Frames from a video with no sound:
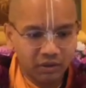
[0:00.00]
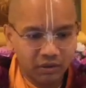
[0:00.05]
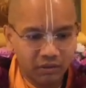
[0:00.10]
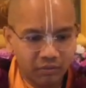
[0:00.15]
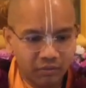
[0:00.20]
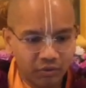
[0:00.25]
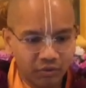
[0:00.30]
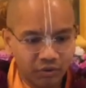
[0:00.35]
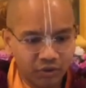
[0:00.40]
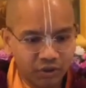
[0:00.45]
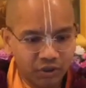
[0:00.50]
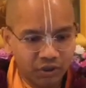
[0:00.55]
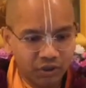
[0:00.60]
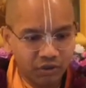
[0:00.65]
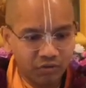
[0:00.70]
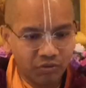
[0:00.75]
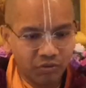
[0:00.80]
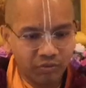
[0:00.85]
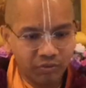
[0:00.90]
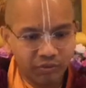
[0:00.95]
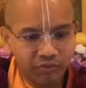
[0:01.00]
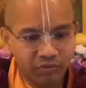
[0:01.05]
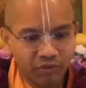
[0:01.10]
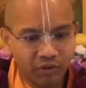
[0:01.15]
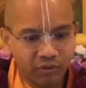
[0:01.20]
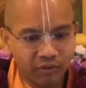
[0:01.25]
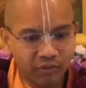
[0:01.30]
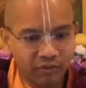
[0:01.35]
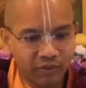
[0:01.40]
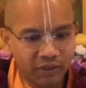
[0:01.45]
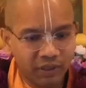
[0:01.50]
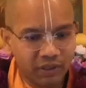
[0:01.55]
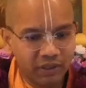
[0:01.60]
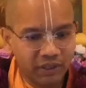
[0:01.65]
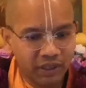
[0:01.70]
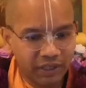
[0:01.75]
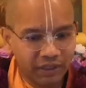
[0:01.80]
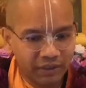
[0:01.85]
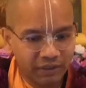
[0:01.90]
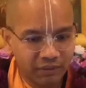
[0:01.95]
procedures for performing various
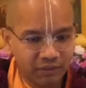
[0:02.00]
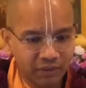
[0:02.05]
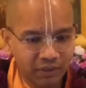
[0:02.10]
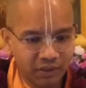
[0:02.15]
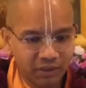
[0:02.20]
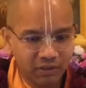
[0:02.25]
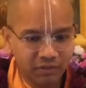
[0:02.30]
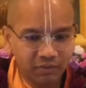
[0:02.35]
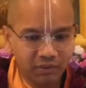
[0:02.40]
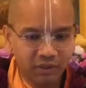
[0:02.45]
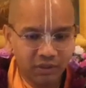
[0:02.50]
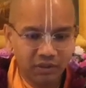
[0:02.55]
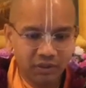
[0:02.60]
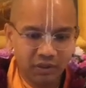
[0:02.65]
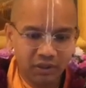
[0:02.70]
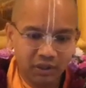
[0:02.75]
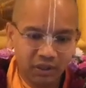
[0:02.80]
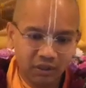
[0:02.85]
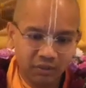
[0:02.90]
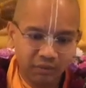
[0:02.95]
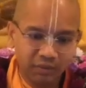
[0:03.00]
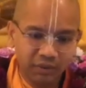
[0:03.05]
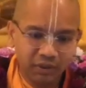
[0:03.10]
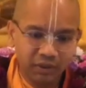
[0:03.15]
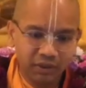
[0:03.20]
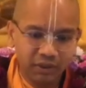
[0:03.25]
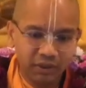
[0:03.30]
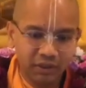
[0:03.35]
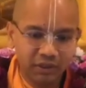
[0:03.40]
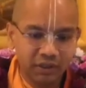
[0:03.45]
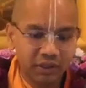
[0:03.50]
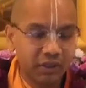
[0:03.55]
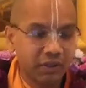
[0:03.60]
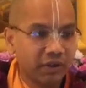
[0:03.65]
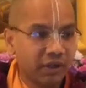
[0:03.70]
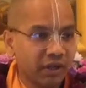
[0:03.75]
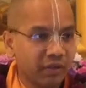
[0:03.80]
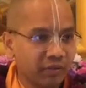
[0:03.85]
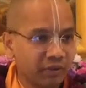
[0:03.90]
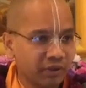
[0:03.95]
activities, which is the Kalpa, then the
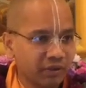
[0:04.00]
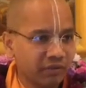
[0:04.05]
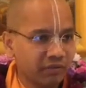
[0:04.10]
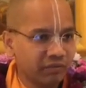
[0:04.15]
grammar,